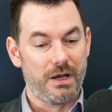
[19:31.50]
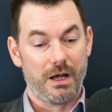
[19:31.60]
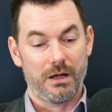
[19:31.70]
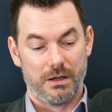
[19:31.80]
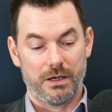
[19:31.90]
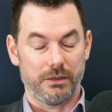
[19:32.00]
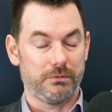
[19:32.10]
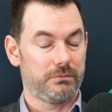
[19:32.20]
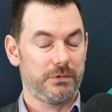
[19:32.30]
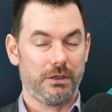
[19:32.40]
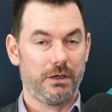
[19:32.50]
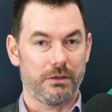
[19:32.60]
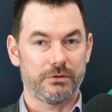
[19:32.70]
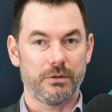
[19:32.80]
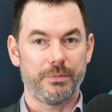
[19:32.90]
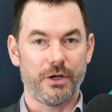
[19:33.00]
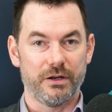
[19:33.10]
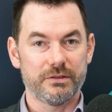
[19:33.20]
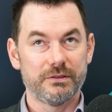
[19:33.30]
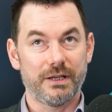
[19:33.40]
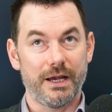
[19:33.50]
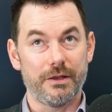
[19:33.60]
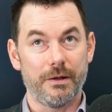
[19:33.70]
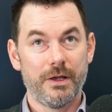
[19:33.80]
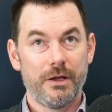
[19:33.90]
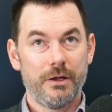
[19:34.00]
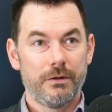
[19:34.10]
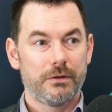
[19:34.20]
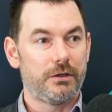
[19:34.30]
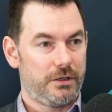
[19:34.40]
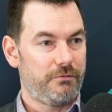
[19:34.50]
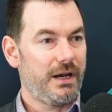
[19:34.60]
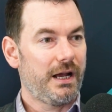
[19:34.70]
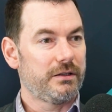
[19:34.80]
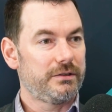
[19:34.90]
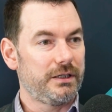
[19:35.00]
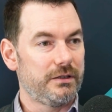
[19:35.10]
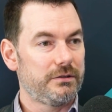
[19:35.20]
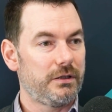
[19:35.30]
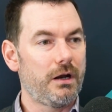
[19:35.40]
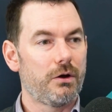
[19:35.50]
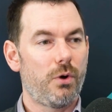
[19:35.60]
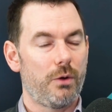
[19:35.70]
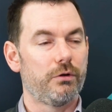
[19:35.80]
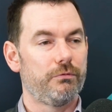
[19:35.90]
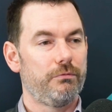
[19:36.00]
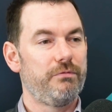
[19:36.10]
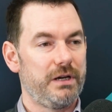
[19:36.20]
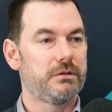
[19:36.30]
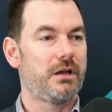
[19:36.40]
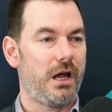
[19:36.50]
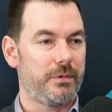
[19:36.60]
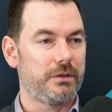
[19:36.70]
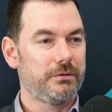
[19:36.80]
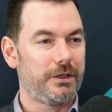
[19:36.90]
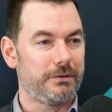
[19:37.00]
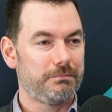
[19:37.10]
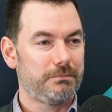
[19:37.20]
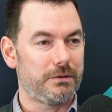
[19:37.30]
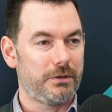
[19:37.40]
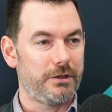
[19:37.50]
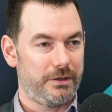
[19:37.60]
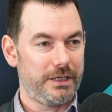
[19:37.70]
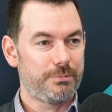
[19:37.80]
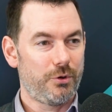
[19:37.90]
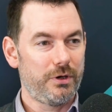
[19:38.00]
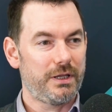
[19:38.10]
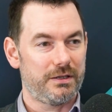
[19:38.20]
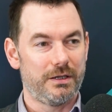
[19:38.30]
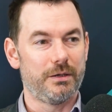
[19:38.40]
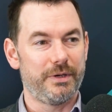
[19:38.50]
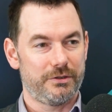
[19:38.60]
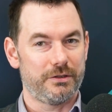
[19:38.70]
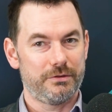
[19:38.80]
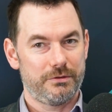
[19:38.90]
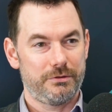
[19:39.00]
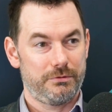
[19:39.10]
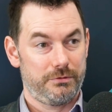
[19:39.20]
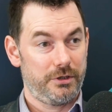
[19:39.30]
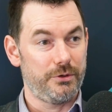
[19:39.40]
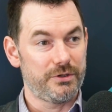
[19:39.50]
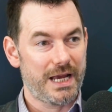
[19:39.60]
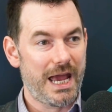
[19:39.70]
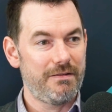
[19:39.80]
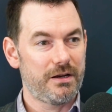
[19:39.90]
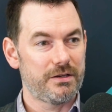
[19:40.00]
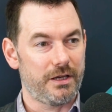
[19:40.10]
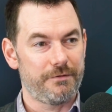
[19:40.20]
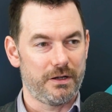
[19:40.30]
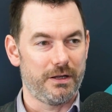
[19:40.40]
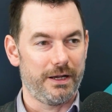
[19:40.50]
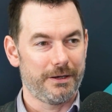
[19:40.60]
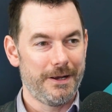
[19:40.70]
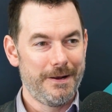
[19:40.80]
I'll sort of be honest and say that the reality is that they don't quite want real time at this point. That's a little bit sort of too scary because they feel like